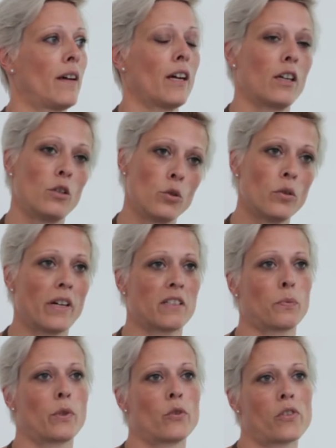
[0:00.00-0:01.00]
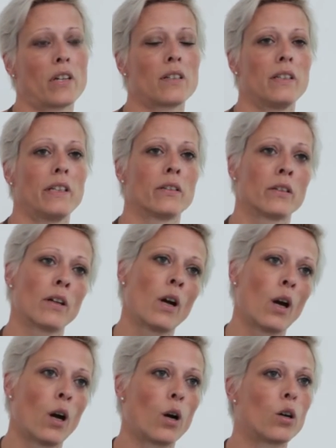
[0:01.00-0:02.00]
you as project leader
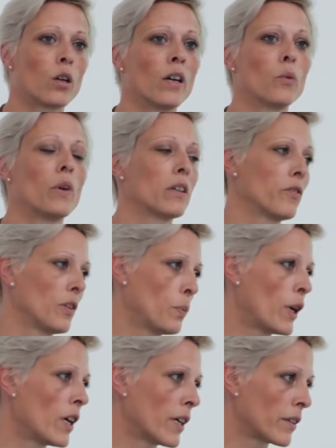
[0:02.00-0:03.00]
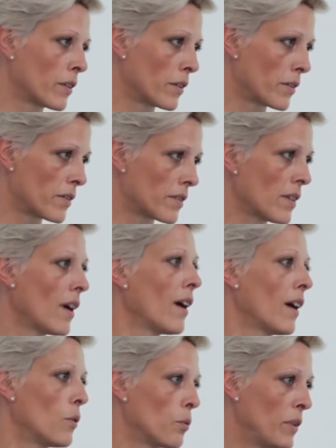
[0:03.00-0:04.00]
or one of the partners
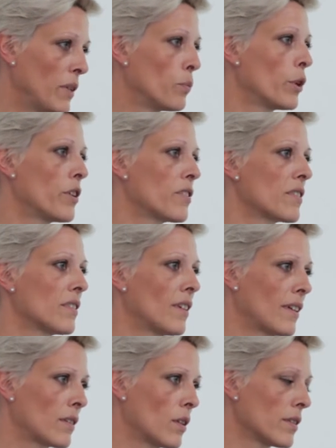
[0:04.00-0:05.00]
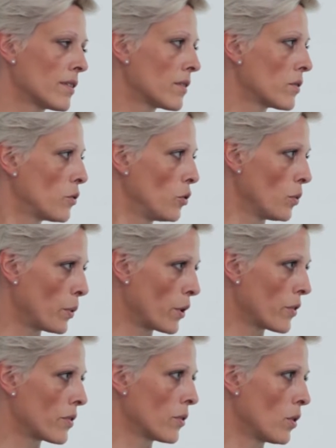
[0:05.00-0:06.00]
reimburses that cost to the
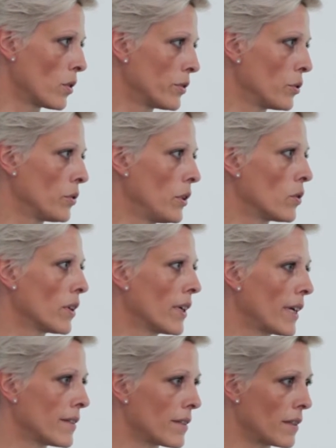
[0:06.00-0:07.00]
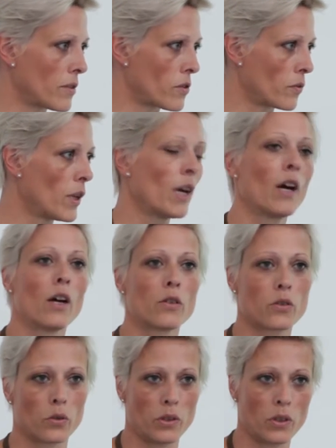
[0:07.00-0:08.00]
person or to the organization.
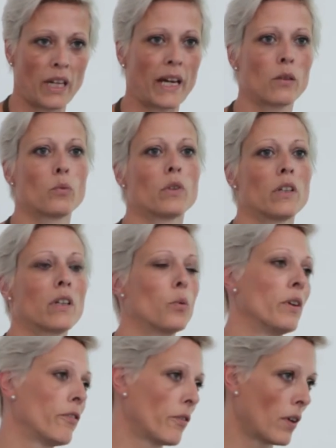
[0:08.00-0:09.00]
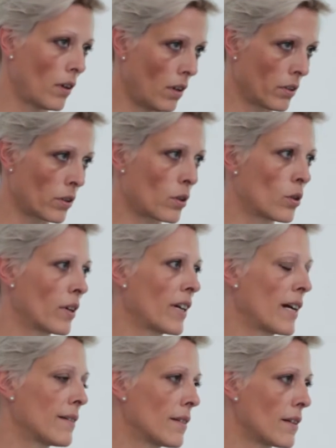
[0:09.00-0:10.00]
So you can work with other
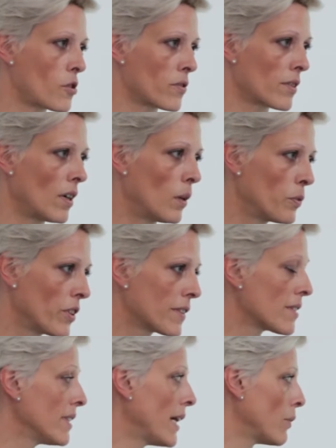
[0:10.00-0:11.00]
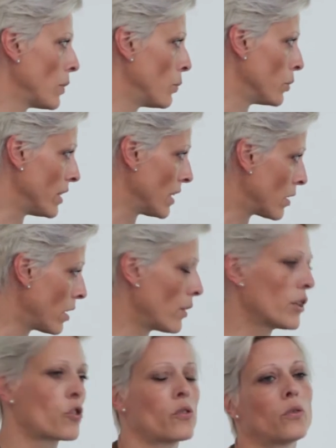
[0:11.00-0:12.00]
organizations, obviously, and we would
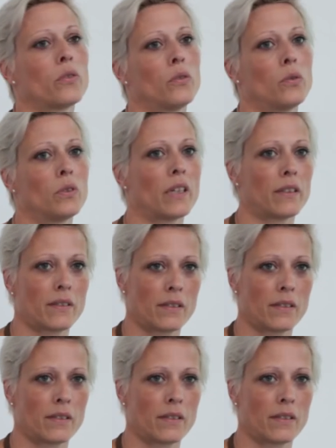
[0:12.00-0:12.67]
encourage you to do that,